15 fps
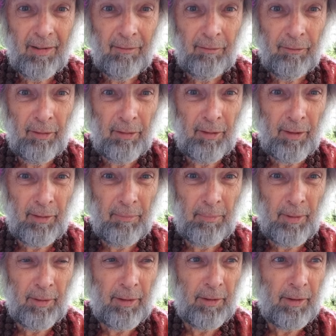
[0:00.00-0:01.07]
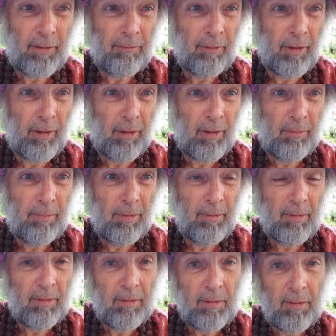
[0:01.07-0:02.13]
Full-length burgundy robe,
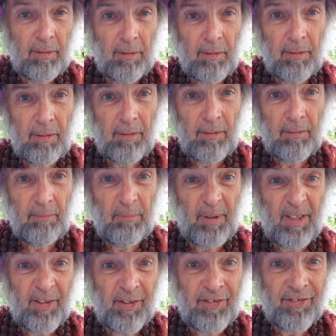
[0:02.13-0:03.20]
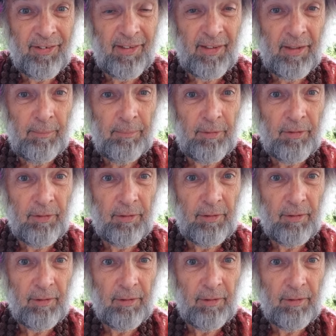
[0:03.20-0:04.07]
pierced lips.